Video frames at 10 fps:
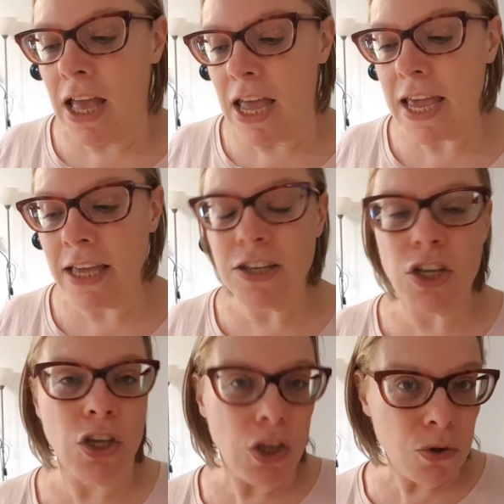
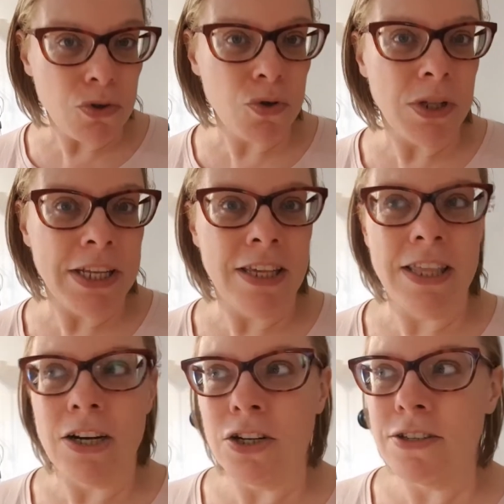And usually
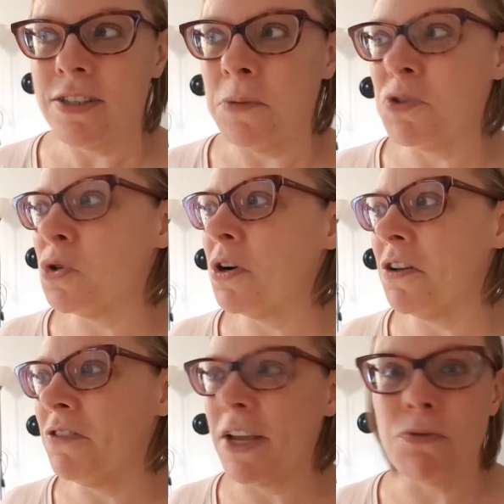there's some sort
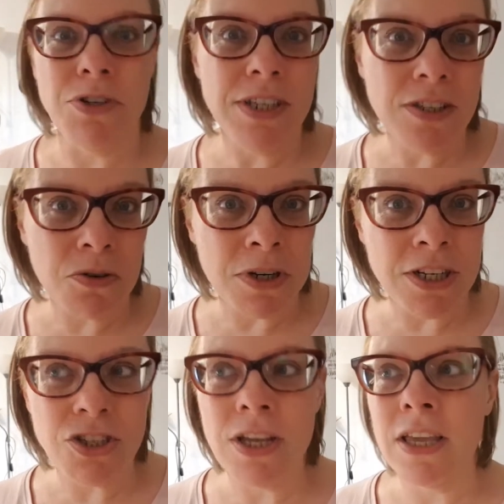of like
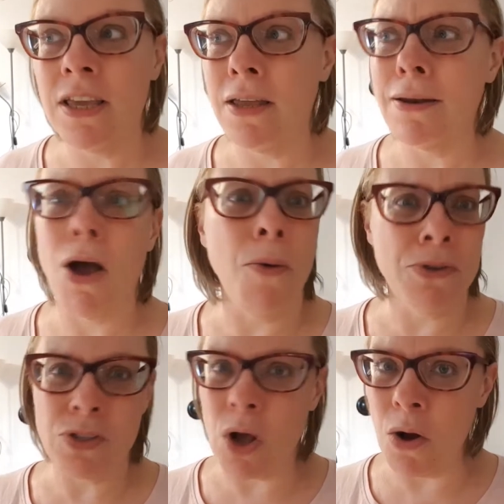rotisserie chicken,
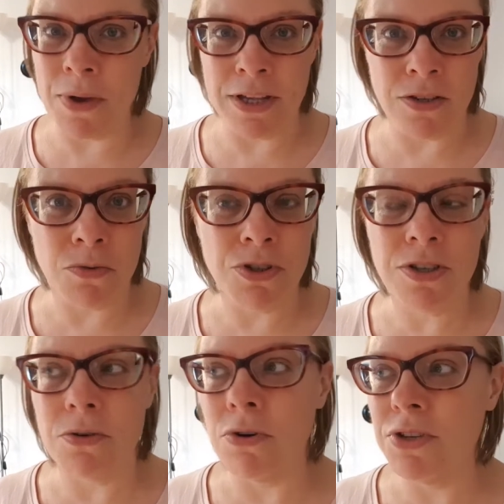almost always
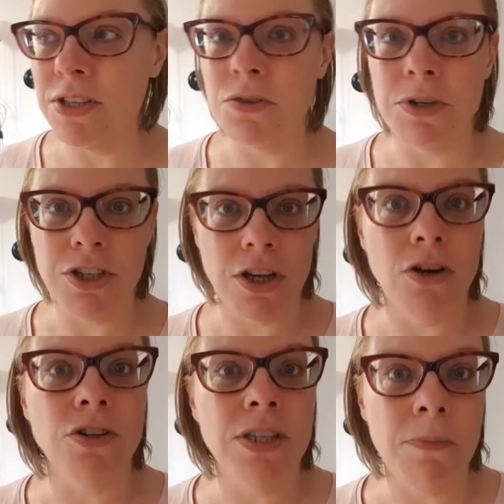rotisserie
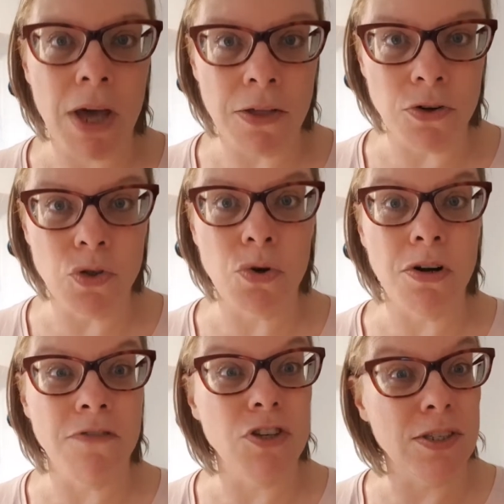chicken or some other
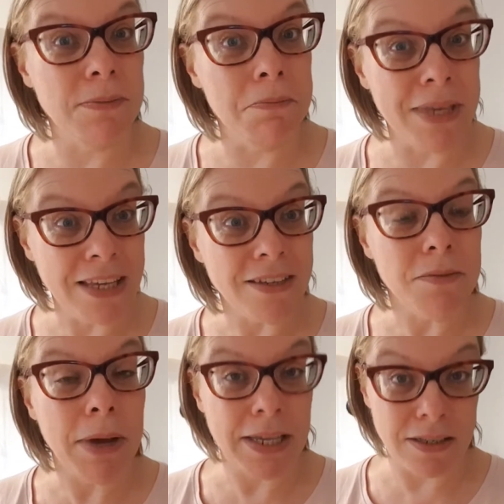sort of just
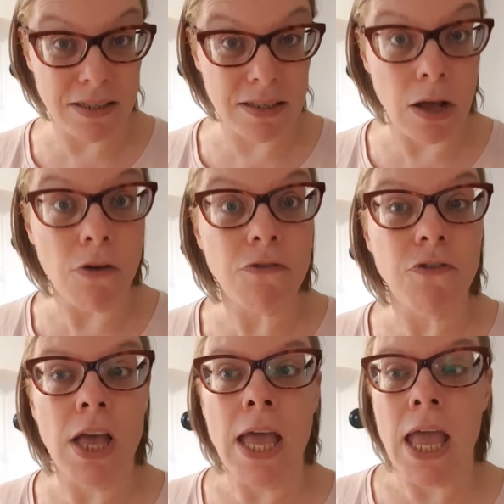meat by itself.
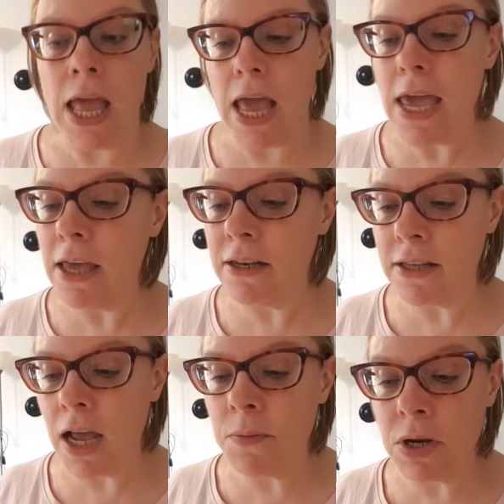And
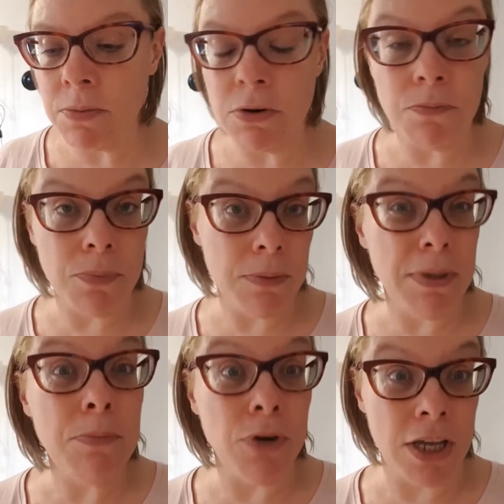then I'm going to
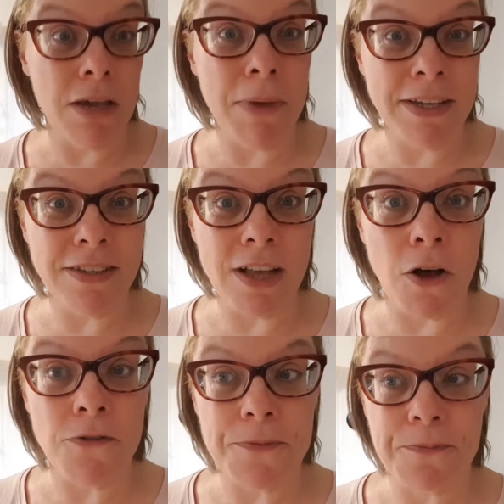be bringing myself